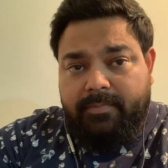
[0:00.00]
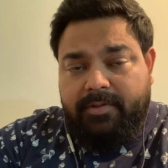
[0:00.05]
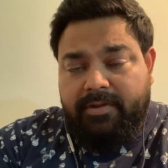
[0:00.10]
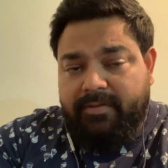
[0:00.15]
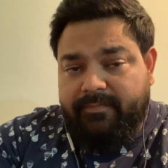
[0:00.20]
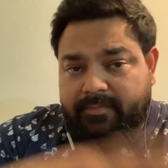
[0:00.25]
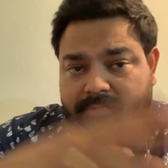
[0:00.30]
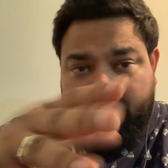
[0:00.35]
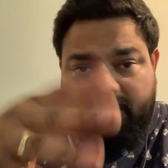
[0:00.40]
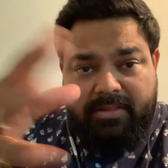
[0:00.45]

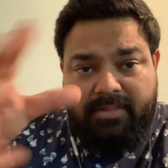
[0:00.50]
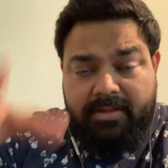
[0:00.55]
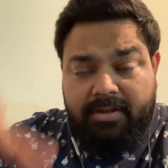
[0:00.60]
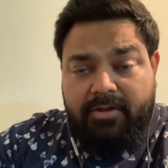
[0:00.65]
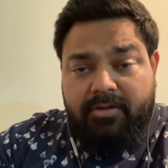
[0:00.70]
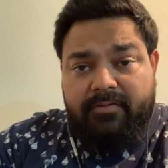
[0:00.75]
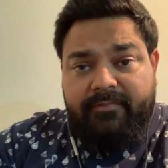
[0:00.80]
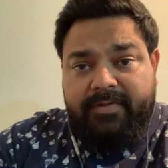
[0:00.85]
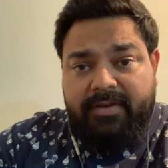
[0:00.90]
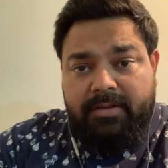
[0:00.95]
if you can think
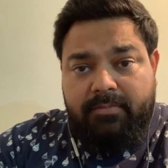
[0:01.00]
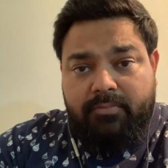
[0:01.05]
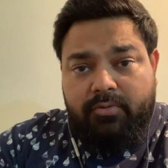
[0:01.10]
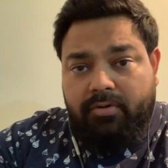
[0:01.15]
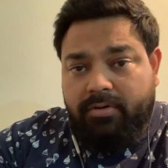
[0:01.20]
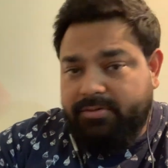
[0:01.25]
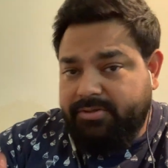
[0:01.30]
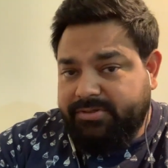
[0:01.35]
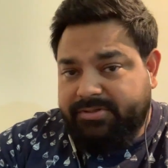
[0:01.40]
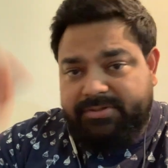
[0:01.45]
of any
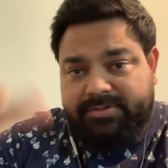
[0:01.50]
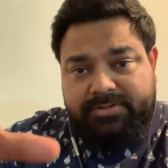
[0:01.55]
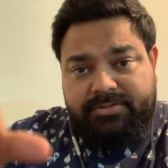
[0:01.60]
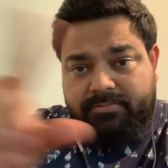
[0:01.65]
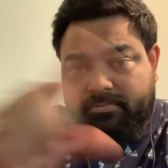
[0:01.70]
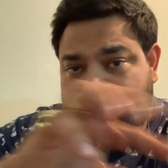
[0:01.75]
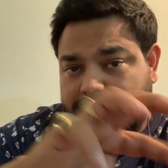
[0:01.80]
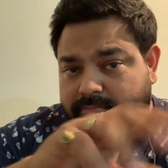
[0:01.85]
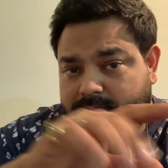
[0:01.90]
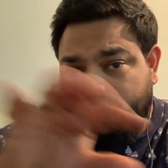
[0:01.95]
more, just
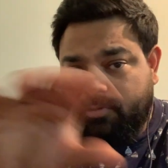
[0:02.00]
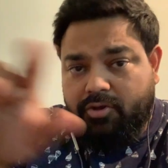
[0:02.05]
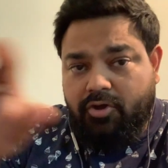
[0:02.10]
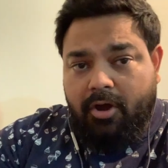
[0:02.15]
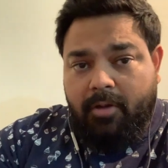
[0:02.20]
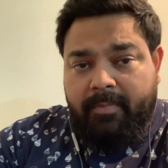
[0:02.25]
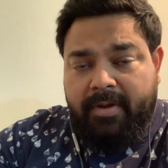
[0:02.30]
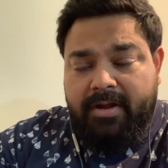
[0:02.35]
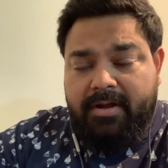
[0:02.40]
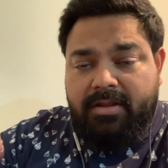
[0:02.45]

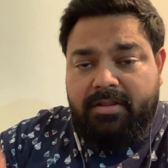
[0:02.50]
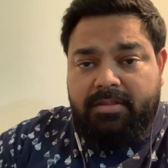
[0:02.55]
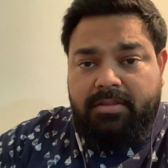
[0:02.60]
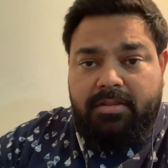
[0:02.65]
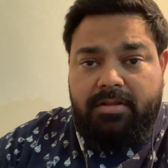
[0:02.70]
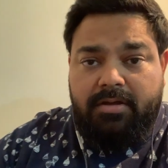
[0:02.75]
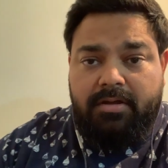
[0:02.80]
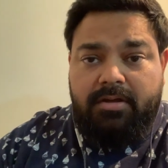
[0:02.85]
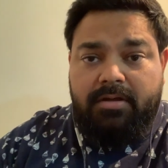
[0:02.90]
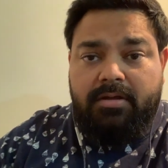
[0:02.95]
comment in
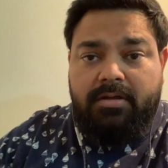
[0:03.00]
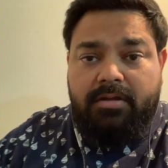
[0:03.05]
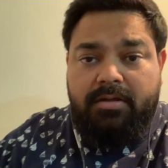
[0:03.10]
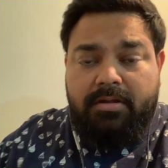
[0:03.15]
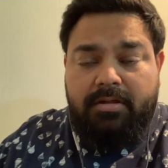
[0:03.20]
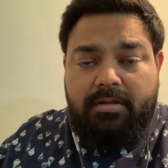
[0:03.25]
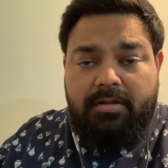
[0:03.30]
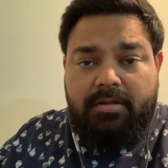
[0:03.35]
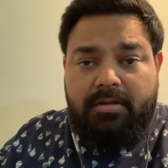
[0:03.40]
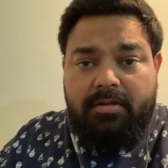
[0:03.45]
the
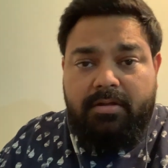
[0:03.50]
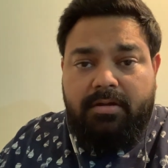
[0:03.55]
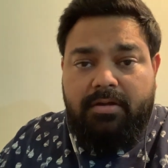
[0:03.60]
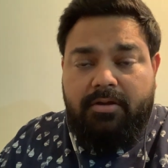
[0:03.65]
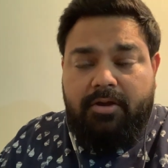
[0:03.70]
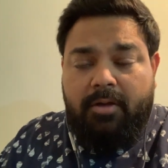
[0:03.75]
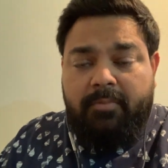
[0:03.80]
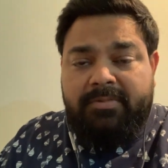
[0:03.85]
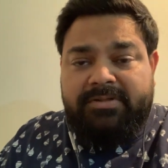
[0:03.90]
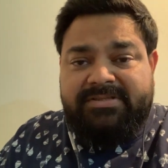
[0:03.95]

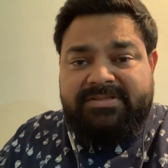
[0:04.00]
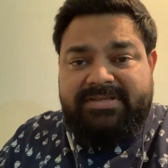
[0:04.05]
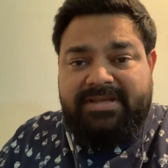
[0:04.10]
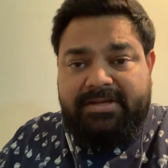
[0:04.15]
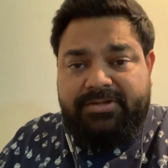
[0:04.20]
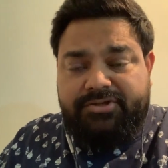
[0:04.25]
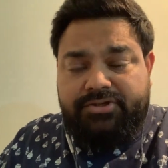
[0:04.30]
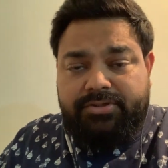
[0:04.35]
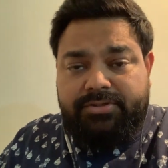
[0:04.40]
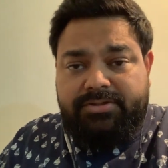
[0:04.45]
comment
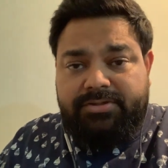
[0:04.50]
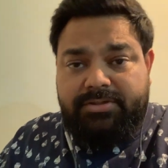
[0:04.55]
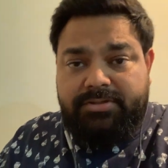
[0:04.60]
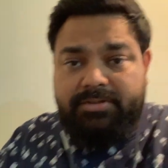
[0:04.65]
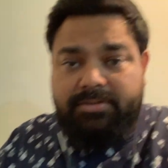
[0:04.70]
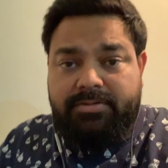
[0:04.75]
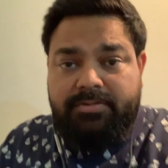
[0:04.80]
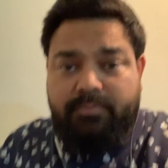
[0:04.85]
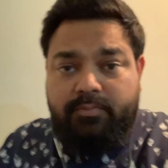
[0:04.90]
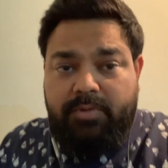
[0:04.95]
sections
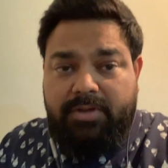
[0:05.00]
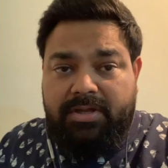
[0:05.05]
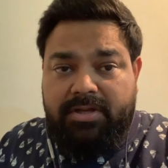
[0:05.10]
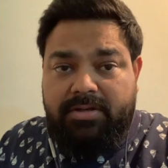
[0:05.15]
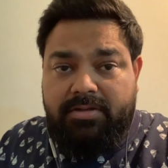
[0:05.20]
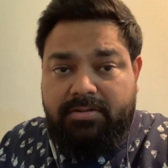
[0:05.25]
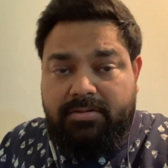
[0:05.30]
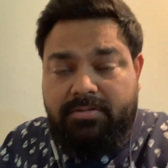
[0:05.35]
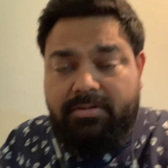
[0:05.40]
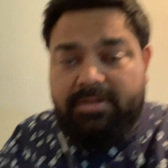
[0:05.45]
and we
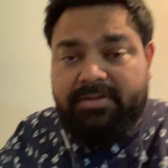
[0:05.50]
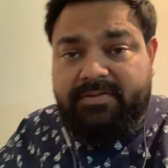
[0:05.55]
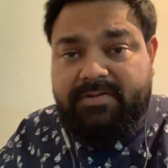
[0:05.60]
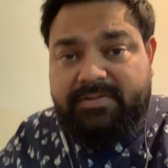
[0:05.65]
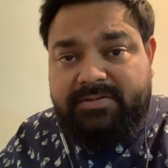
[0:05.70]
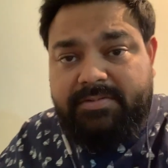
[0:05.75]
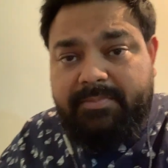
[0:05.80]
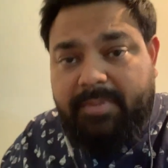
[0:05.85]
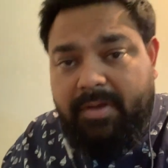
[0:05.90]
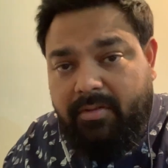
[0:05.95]
can
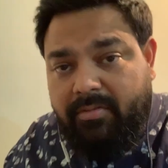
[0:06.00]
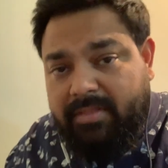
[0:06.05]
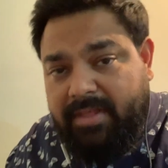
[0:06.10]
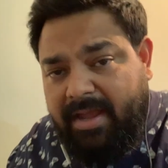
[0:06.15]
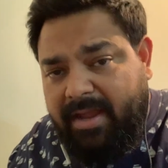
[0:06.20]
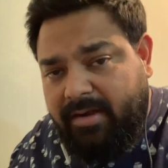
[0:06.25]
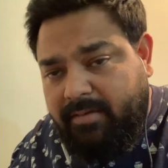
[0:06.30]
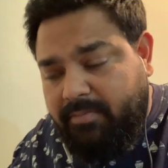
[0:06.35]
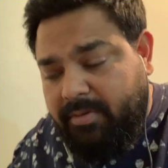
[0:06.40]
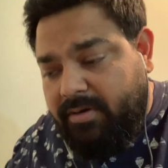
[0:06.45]
discuss about
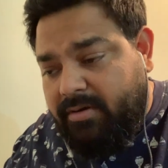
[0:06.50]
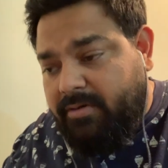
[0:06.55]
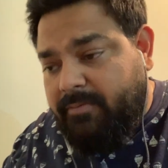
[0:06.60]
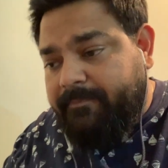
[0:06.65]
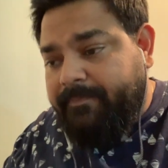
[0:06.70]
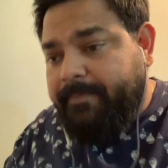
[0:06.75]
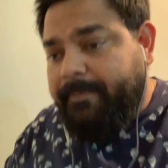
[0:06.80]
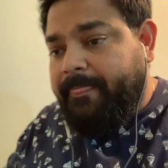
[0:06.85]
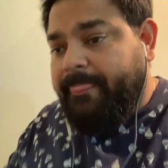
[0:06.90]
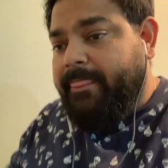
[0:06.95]
that. But
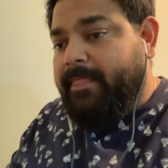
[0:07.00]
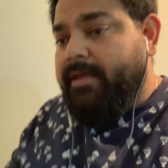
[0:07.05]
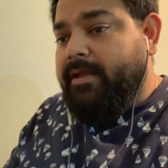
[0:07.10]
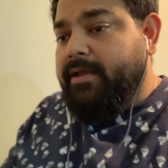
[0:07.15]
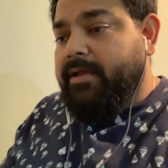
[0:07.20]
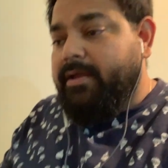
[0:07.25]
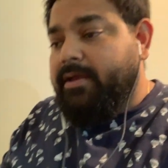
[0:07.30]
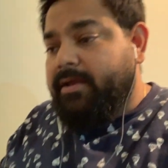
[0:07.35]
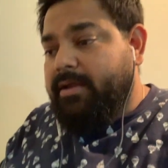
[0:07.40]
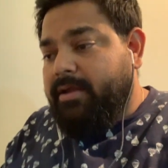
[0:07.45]

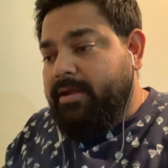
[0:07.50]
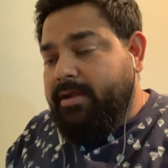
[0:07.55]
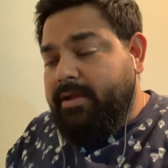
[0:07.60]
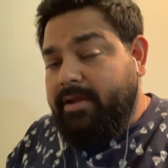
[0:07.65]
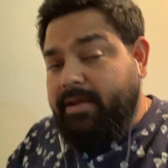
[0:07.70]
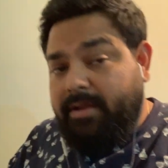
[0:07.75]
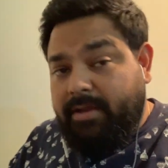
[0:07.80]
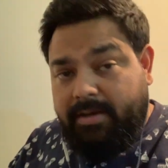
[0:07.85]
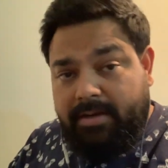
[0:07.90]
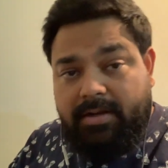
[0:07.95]

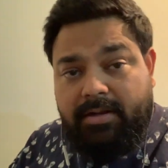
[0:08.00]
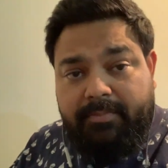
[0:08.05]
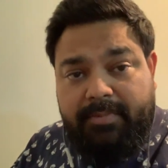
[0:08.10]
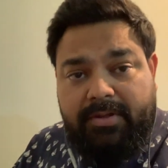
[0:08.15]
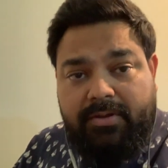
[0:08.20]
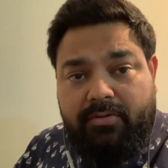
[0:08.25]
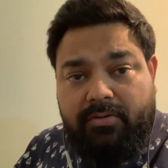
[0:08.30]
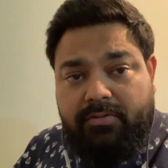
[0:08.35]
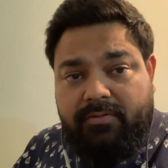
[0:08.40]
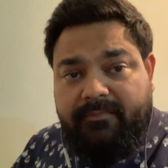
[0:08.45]
it'll be
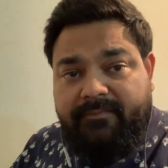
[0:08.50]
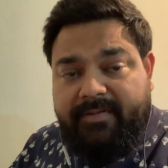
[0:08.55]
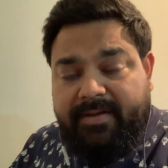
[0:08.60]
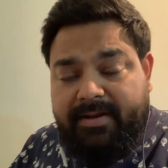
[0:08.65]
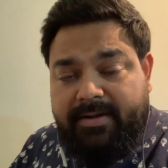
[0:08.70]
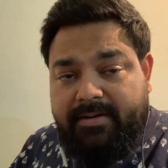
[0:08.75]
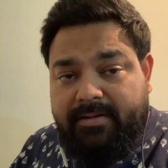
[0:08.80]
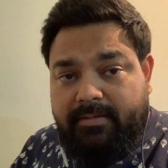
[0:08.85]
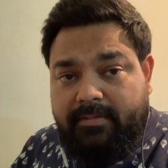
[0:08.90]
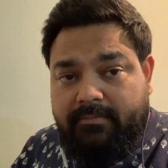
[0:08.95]
good to
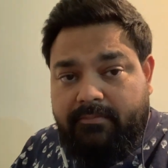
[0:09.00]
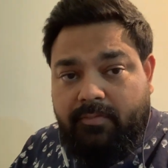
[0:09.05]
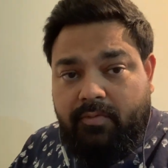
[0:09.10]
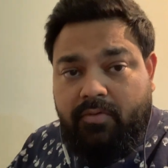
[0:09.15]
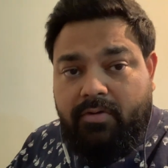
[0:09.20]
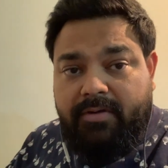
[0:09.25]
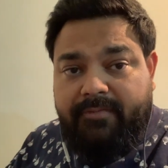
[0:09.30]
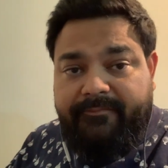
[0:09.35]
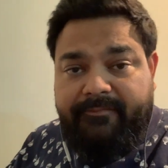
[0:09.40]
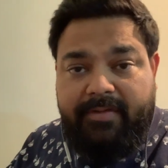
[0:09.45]
find
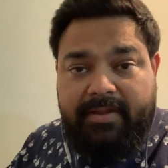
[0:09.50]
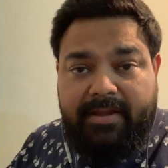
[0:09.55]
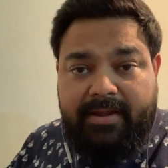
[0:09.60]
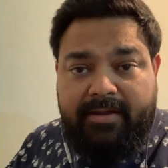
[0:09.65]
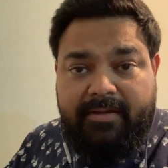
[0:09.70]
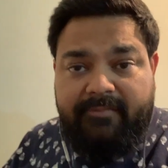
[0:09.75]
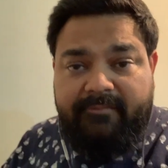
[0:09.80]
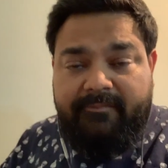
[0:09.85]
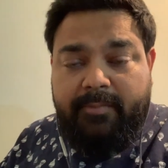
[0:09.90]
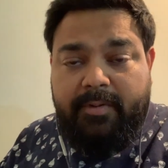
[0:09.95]
more if we
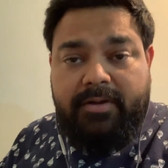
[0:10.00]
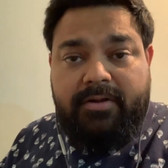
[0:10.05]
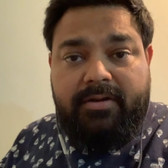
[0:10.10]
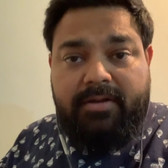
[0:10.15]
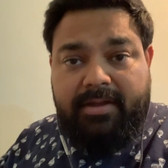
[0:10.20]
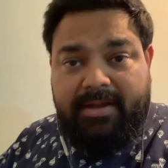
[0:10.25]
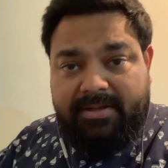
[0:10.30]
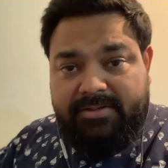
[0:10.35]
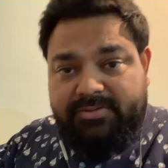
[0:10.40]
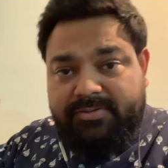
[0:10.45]
have. But
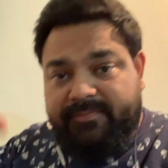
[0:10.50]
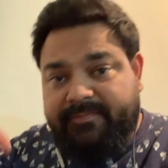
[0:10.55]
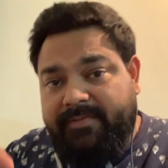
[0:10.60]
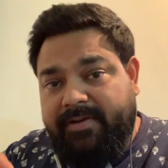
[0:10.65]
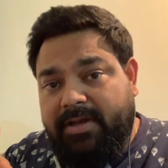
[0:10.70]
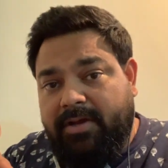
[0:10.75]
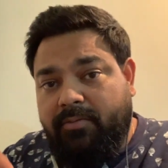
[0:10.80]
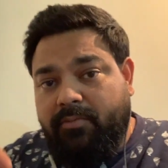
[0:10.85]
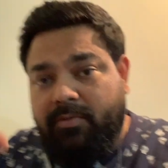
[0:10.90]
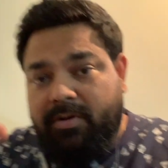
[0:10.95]
as of
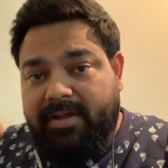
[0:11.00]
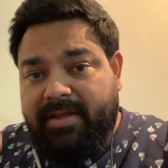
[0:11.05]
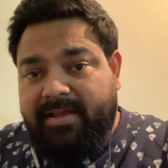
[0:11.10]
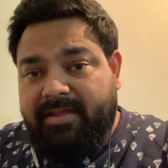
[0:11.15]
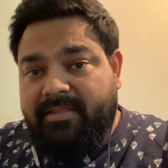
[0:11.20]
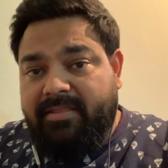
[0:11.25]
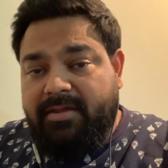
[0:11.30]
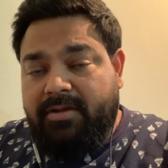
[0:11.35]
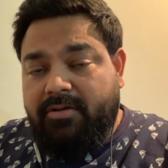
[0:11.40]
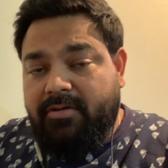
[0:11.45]
now, what I
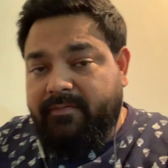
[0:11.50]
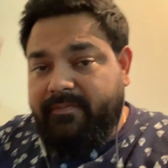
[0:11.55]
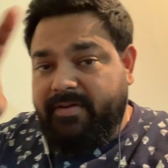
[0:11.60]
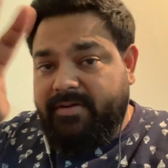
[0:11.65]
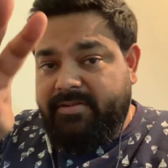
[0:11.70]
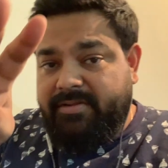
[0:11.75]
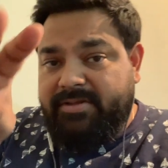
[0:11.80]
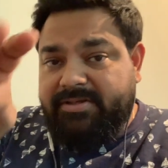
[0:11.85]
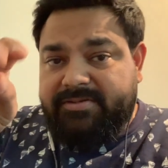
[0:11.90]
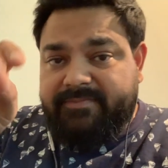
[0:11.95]
can think of are
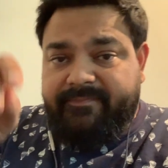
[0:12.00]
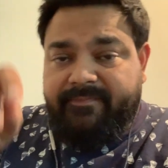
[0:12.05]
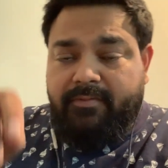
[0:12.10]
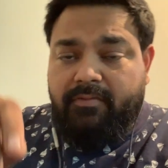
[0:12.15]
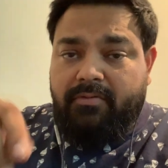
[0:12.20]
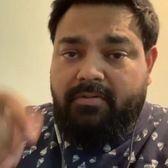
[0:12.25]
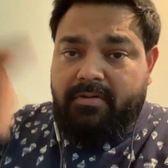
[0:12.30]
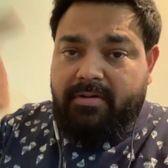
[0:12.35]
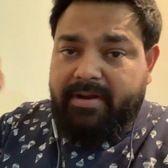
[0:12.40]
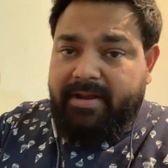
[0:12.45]
these
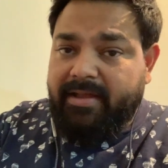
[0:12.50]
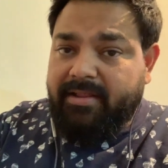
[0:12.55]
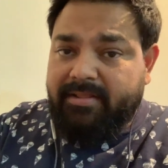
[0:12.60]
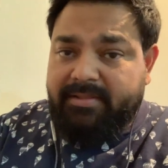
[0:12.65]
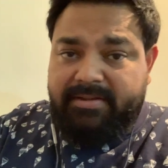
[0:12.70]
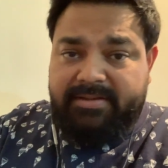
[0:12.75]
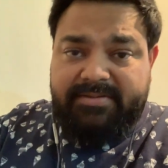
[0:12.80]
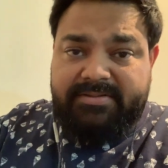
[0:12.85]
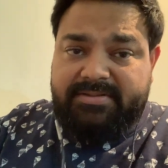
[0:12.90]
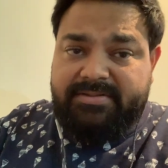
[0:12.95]
four. Health
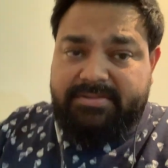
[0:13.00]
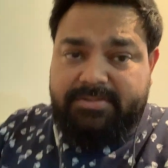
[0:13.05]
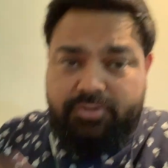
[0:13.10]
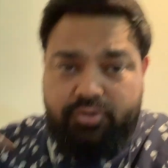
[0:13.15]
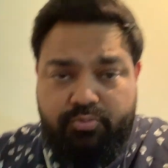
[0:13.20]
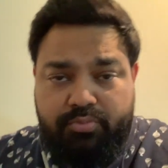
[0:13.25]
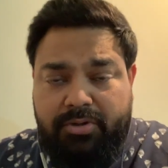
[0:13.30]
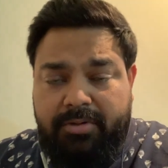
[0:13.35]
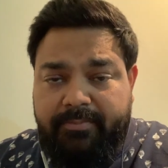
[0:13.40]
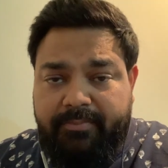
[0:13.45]
is
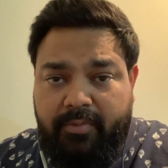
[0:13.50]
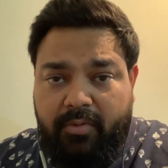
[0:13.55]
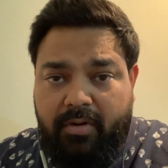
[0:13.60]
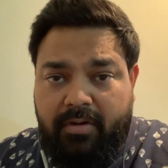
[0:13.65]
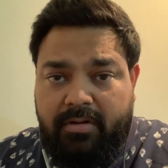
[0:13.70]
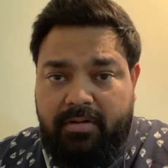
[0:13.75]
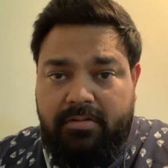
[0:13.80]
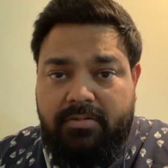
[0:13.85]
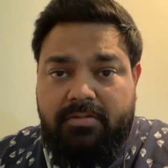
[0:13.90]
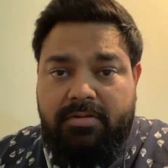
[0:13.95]
super
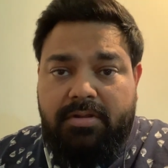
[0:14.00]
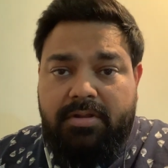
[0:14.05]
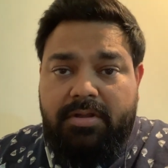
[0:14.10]
important.